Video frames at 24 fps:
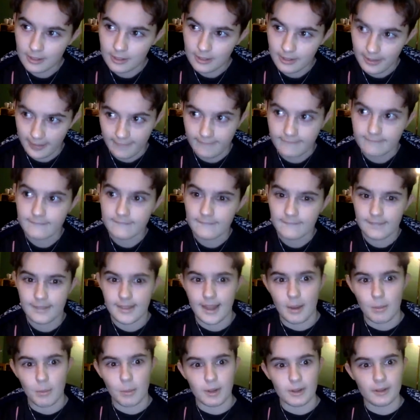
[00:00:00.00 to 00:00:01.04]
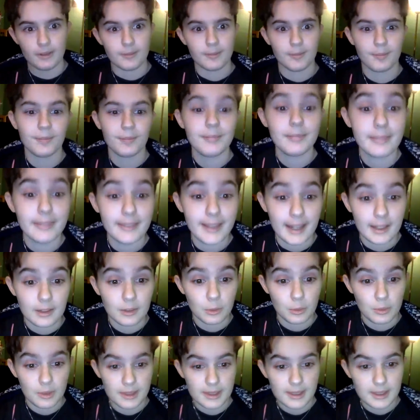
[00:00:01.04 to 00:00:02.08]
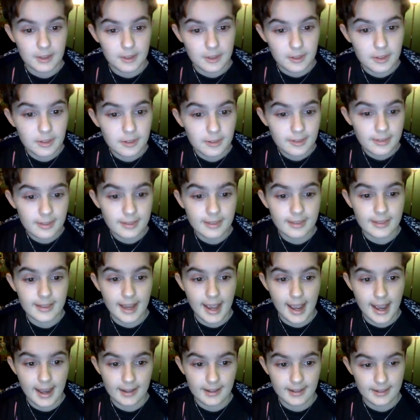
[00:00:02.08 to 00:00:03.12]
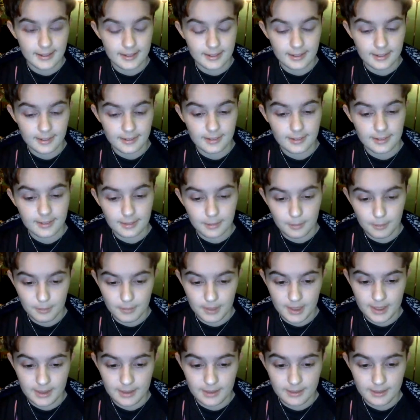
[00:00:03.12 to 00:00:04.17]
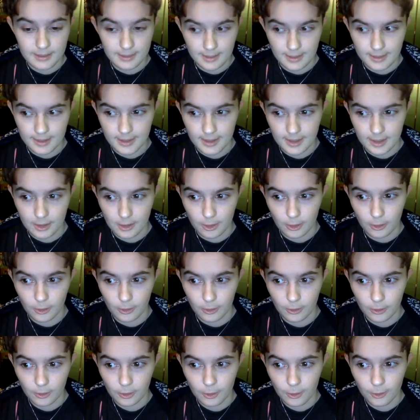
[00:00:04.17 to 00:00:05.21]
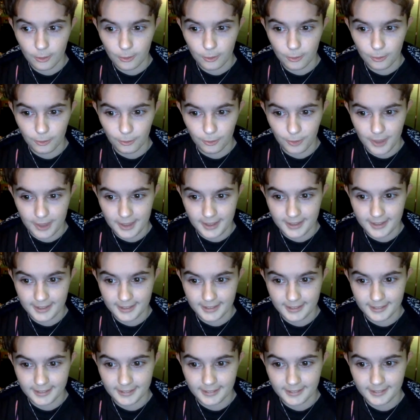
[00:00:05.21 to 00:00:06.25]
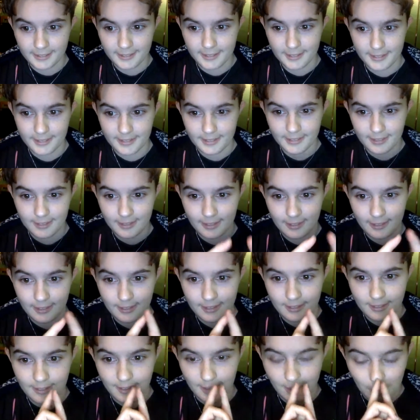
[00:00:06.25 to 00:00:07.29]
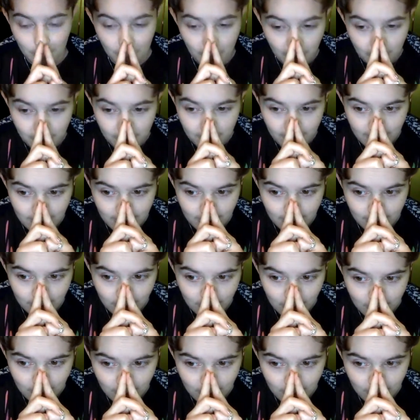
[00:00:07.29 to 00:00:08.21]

Yeah, that one. That's really good. That is me sitting here writing Amalthea